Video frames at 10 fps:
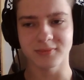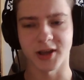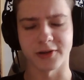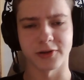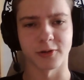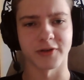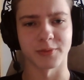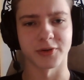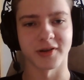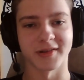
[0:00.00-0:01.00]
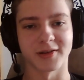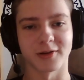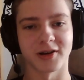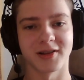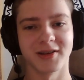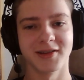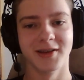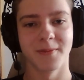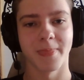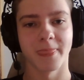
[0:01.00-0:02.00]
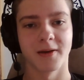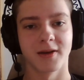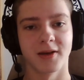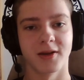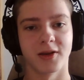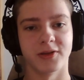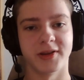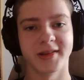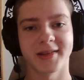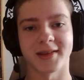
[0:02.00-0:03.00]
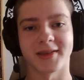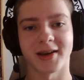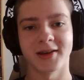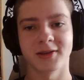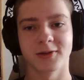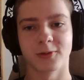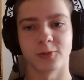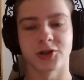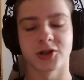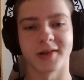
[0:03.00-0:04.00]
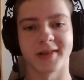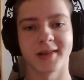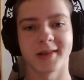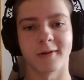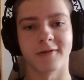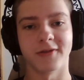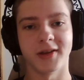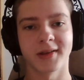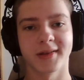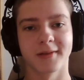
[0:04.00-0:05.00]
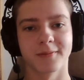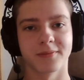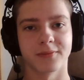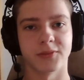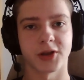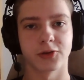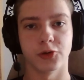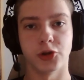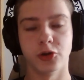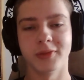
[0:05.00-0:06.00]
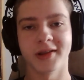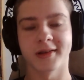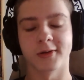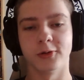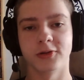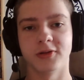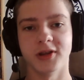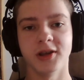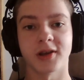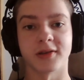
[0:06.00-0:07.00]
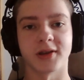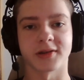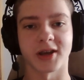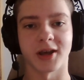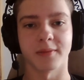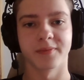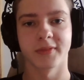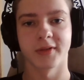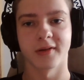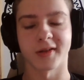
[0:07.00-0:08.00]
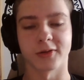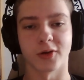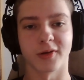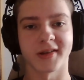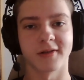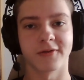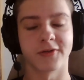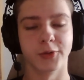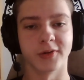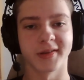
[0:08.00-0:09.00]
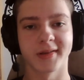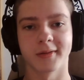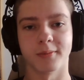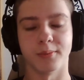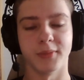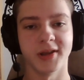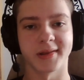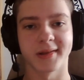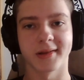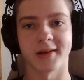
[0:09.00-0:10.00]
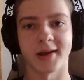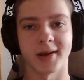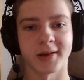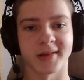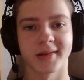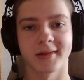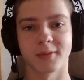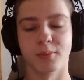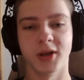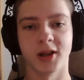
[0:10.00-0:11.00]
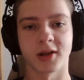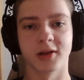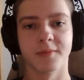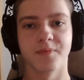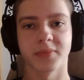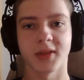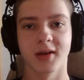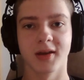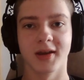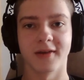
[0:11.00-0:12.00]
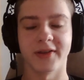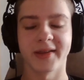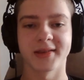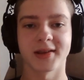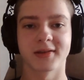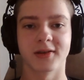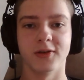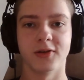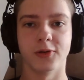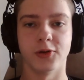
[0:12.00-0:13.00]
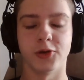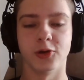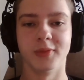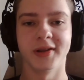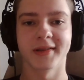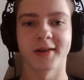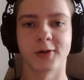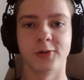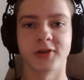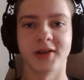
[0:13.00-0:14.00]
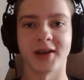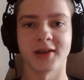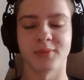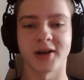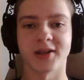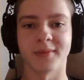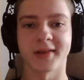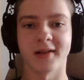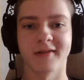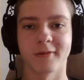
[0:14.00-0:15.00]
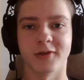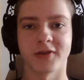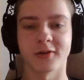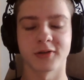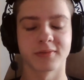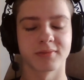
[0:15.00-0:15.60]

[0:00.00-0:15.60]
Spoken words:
I don't know if I pronounced it correctly. This is a diet which consists of things that humans could eat at that time. So those are fruits, meats, eggs, milk, things that humans could get by themselves without,